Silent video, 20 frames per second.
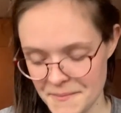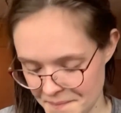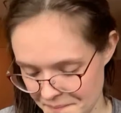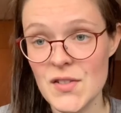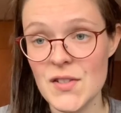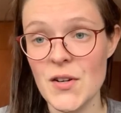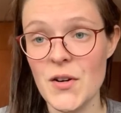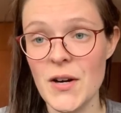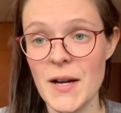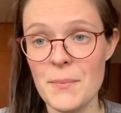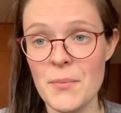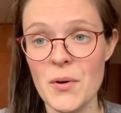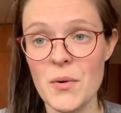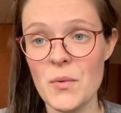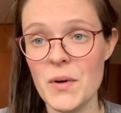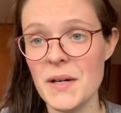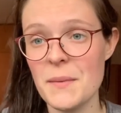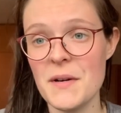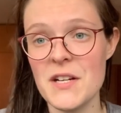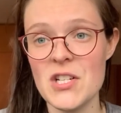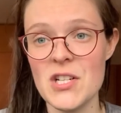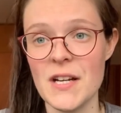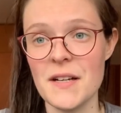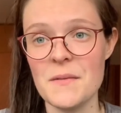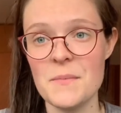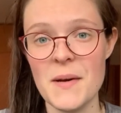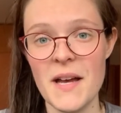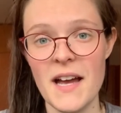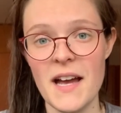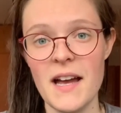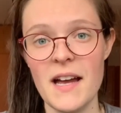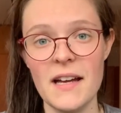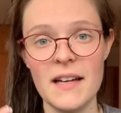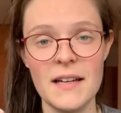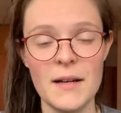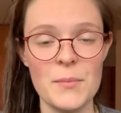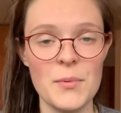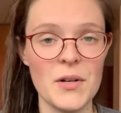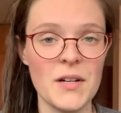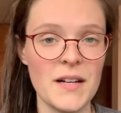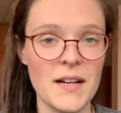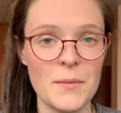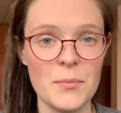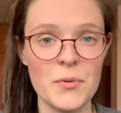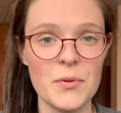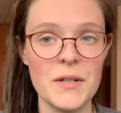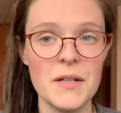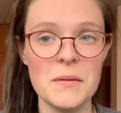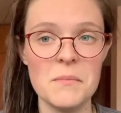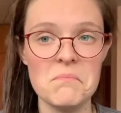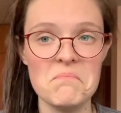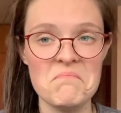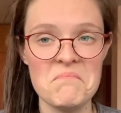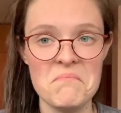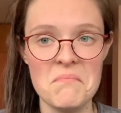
So I put one in my checked bag, I put a couple in